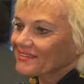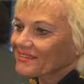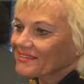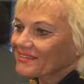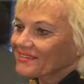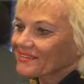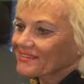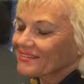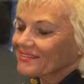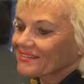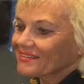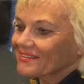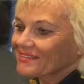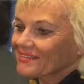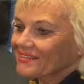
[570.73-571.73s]

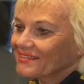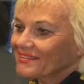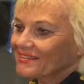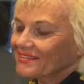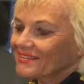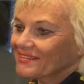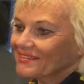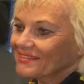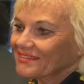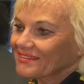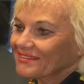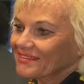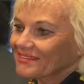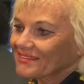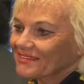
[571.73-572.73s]

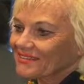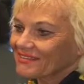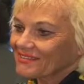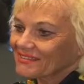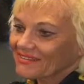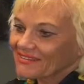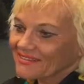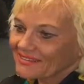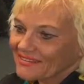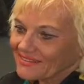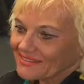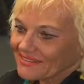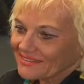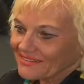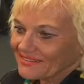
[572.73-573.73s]

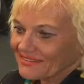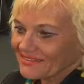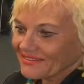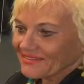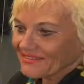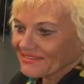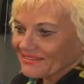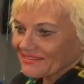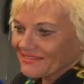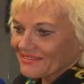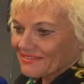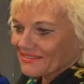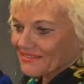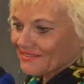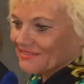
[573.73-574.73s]

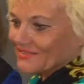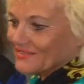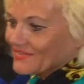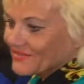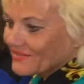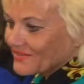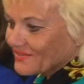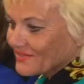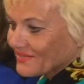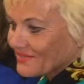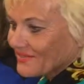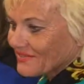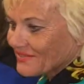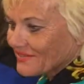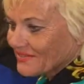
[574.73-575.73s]

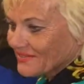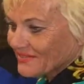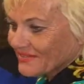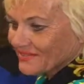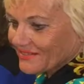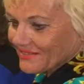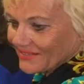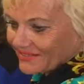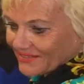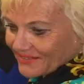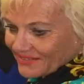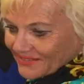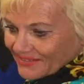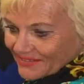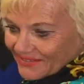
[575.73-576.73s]

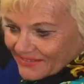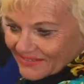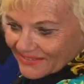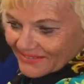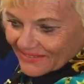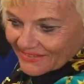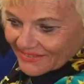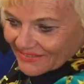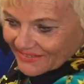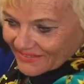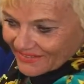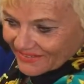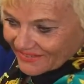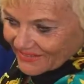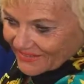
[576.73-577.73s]

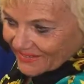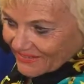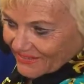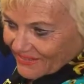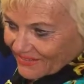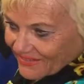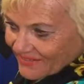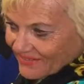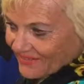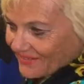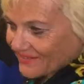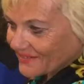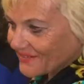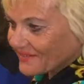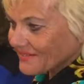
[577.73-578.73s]
(silent)